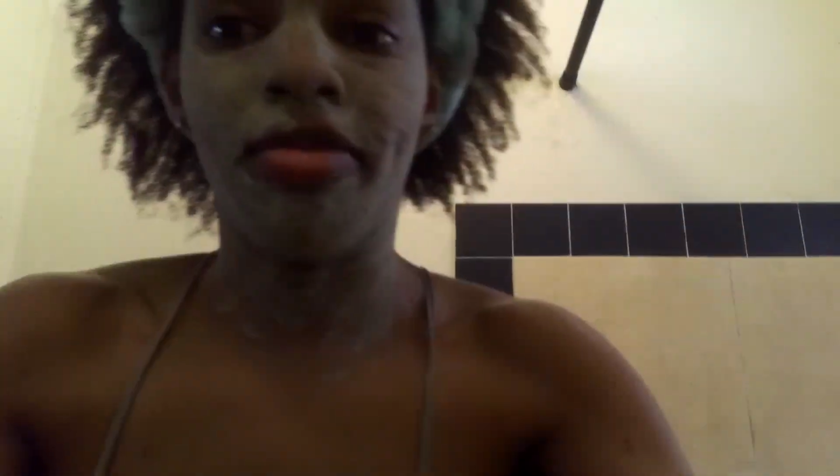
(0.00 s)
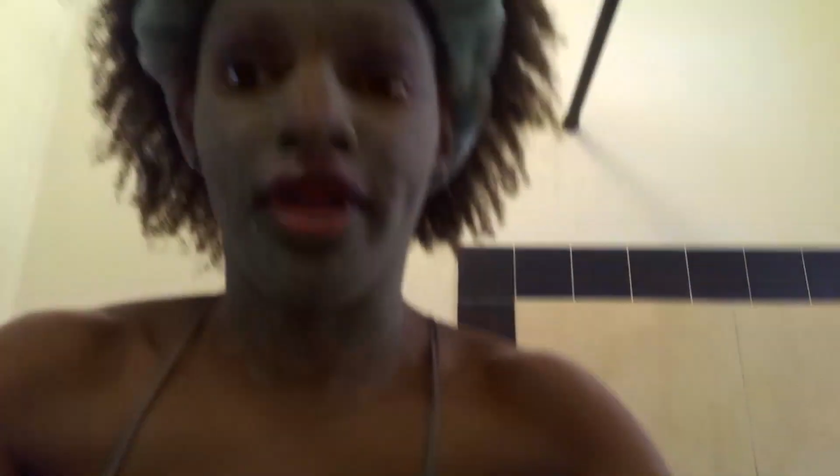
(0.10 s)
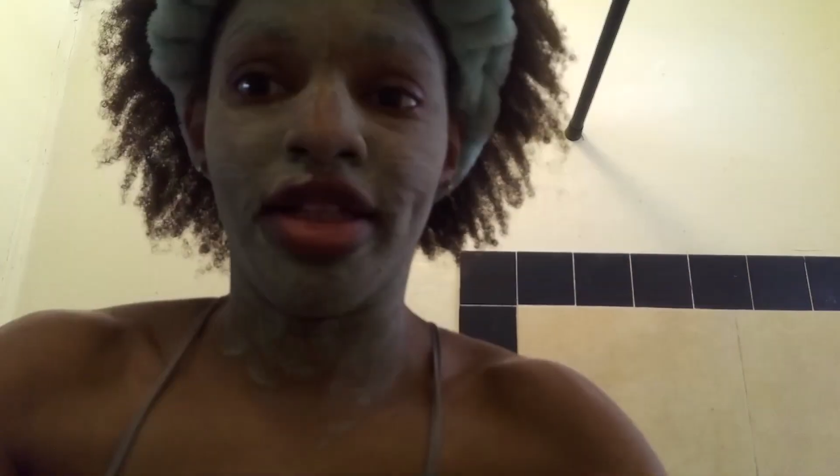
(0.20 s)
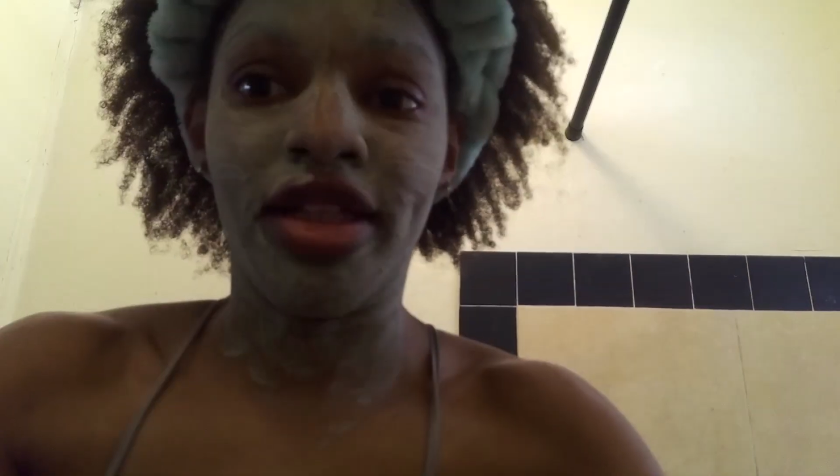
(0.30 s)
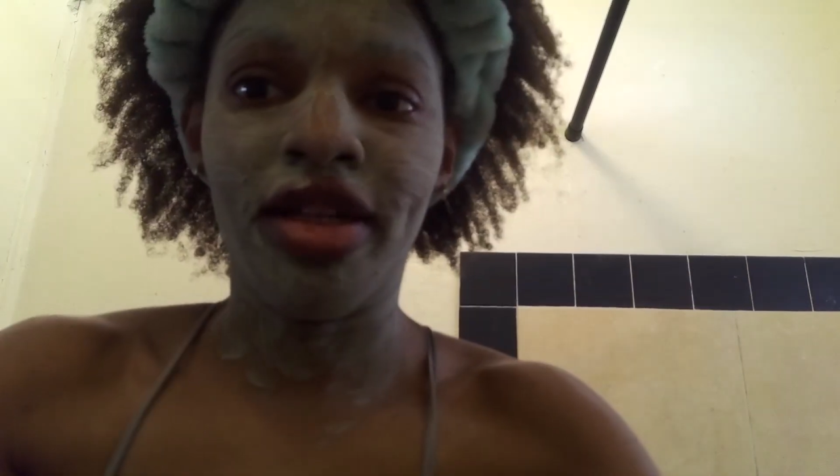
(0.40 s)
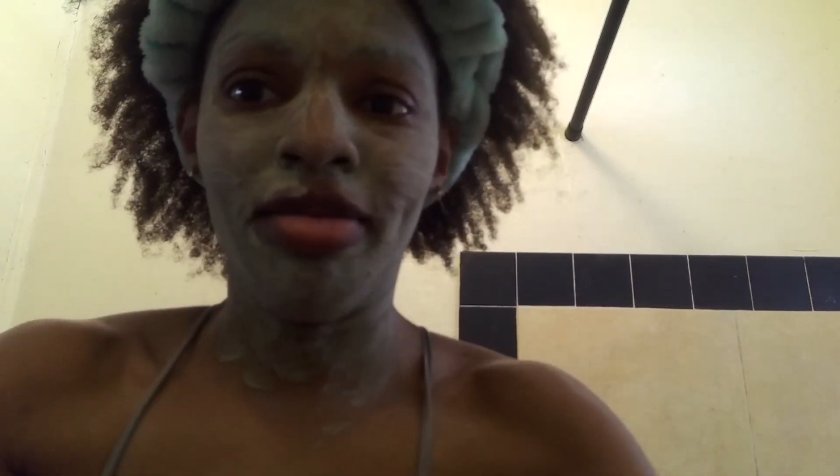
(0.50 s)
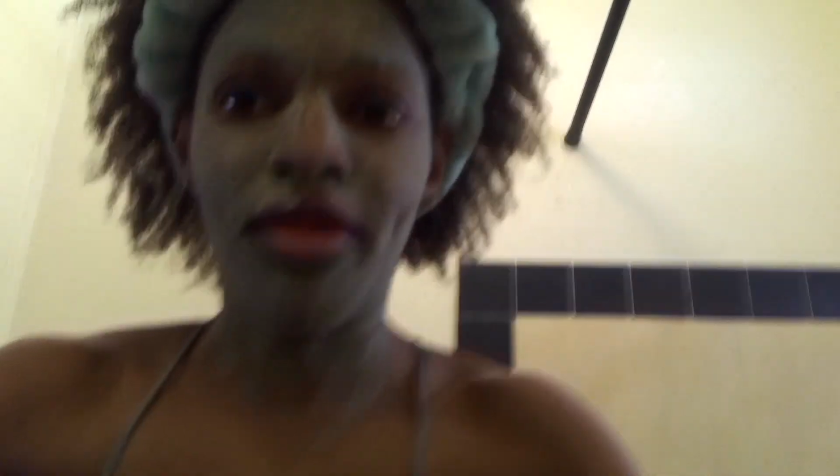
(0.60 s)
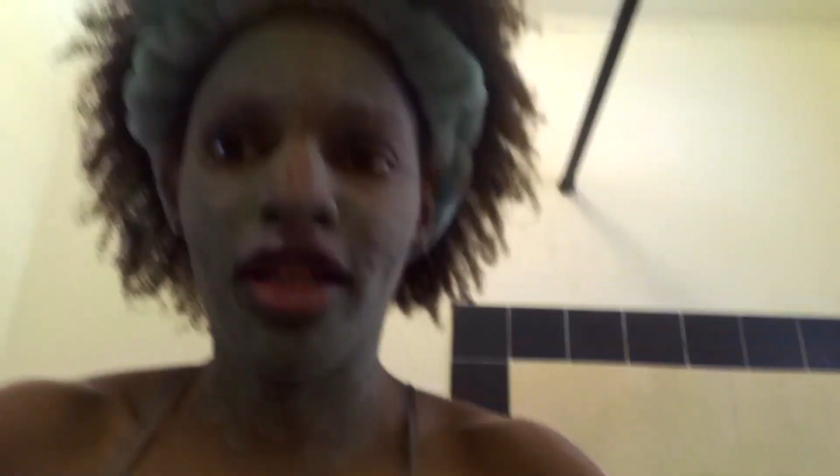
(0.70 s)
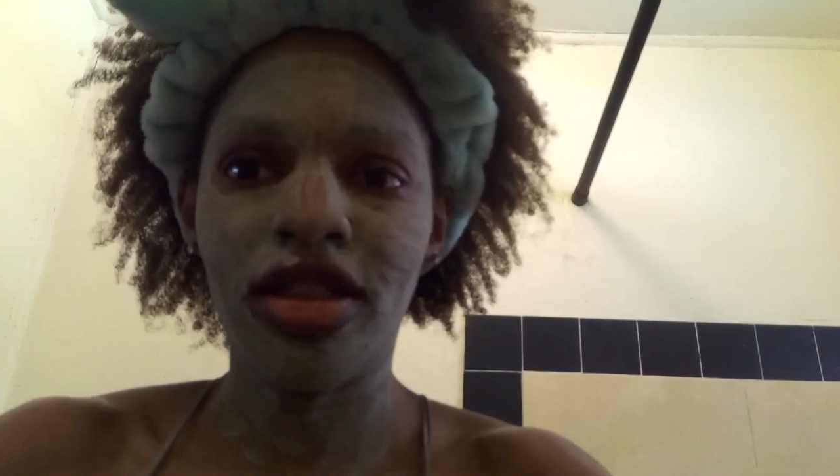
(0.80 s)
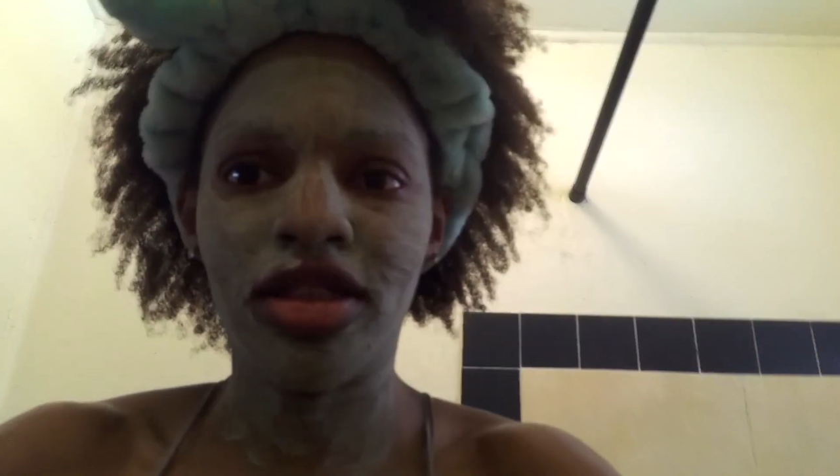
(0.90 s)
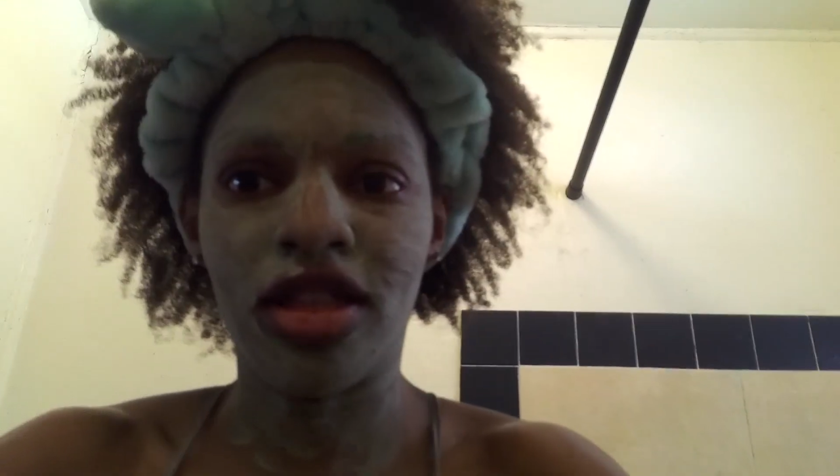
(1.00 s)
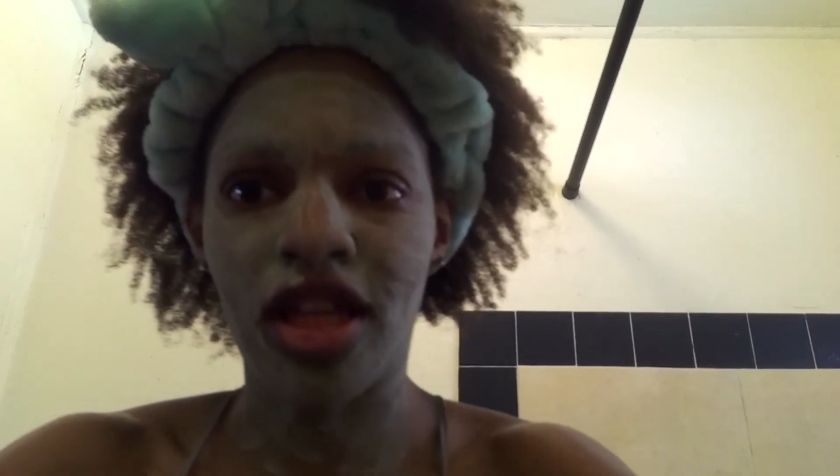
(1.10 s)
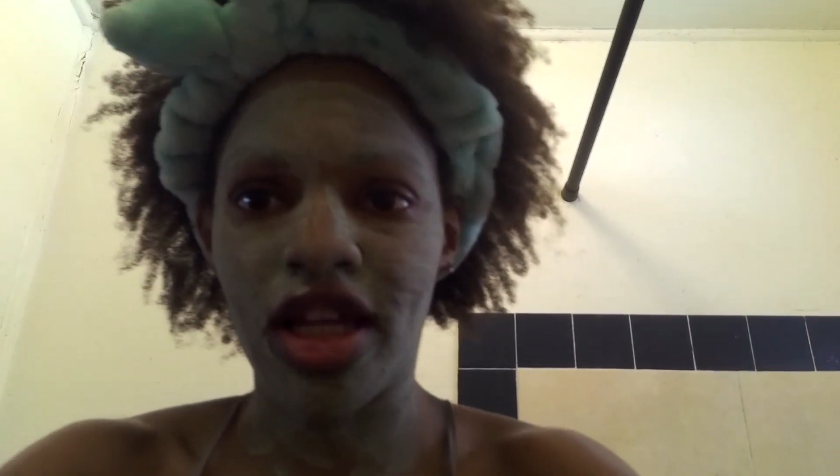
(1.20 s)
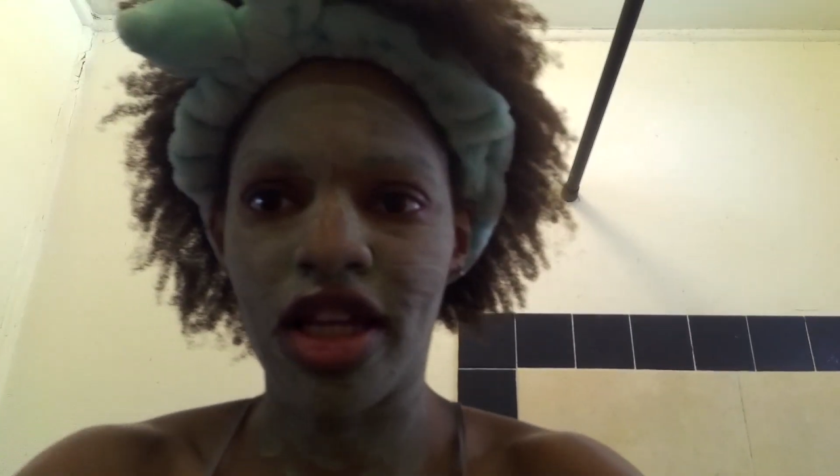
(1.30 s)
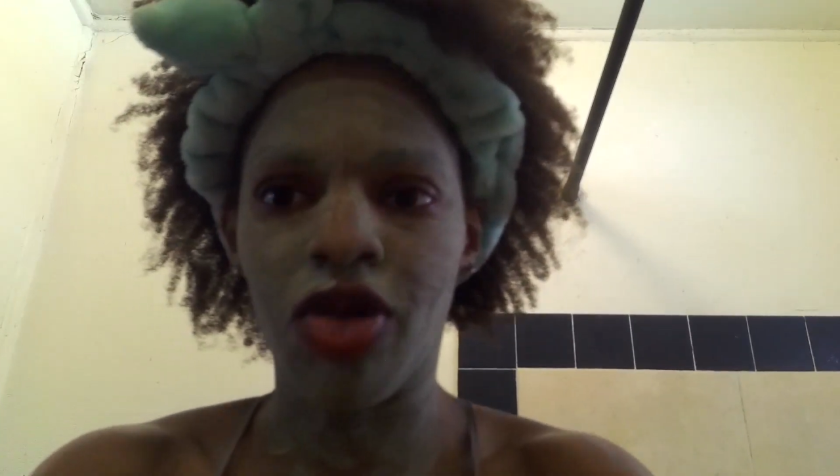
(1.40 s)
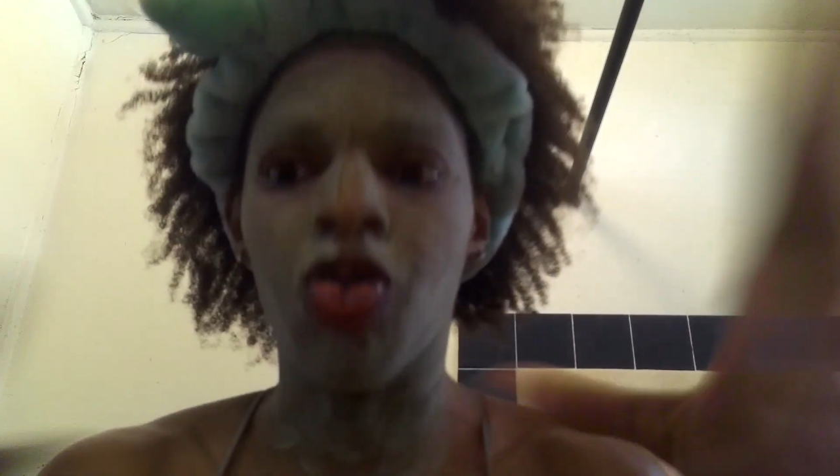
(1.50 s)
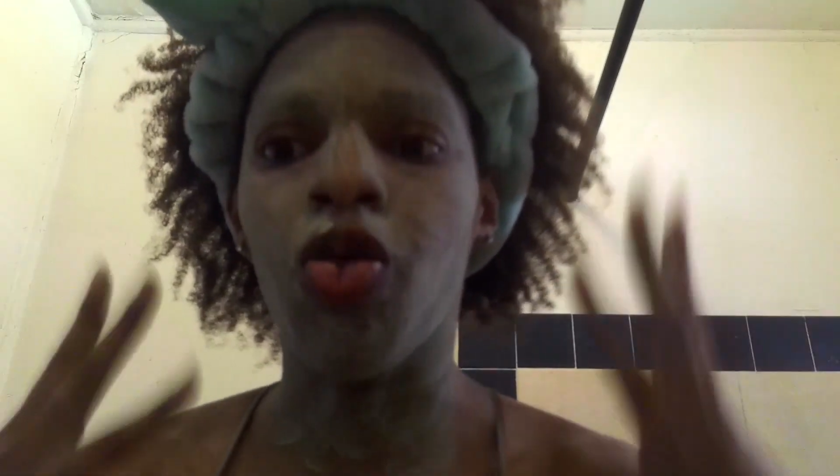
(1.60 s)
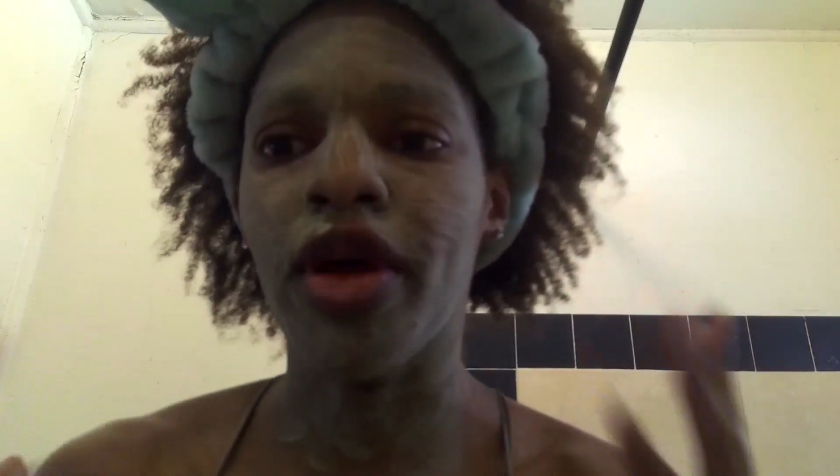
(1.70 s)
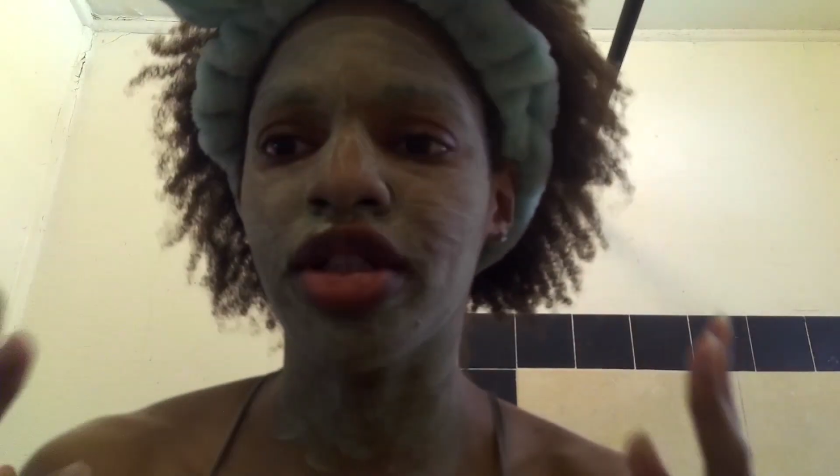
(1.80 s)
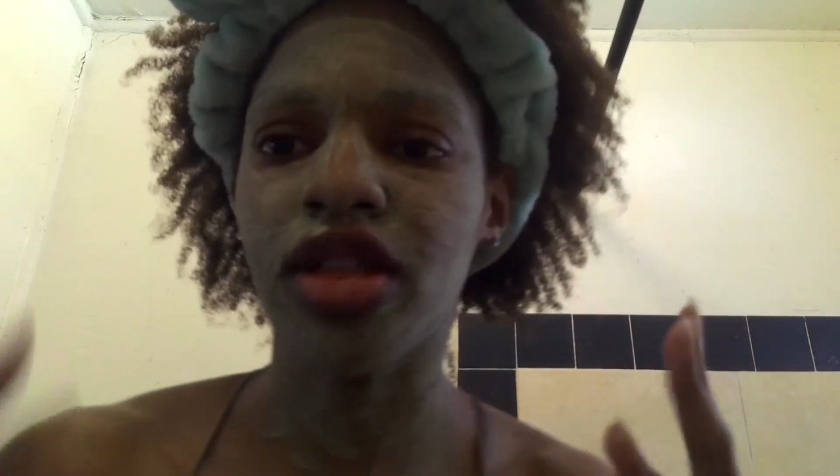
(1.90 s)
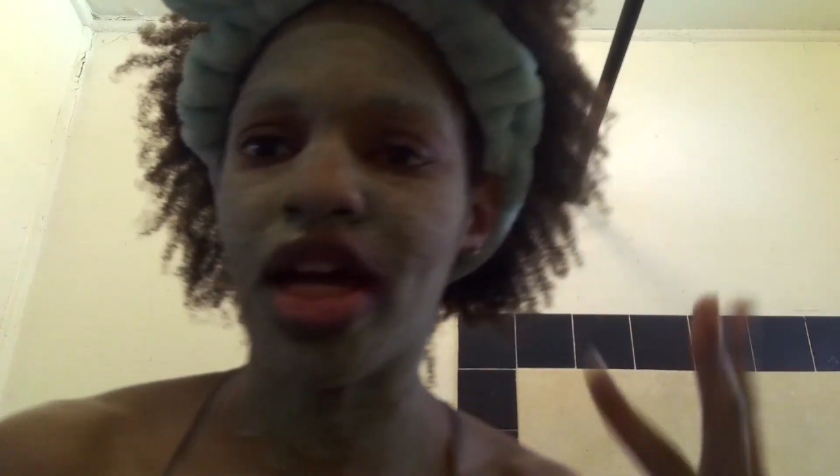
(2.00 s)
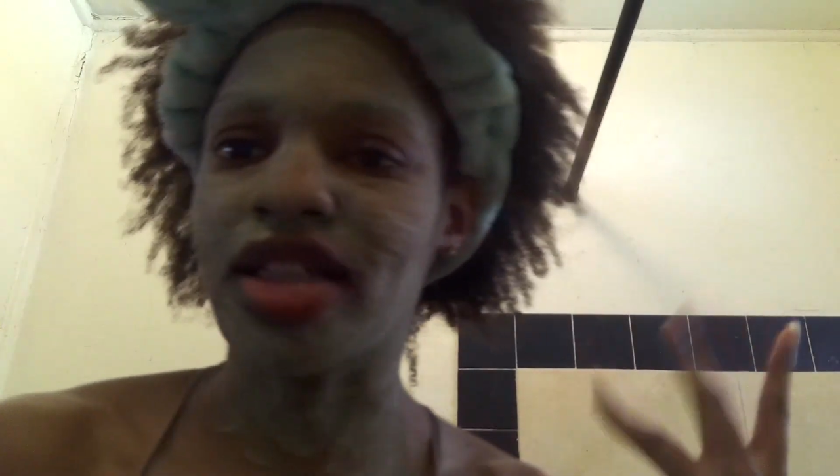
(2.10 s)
been 10 minutes. Now the rest of it,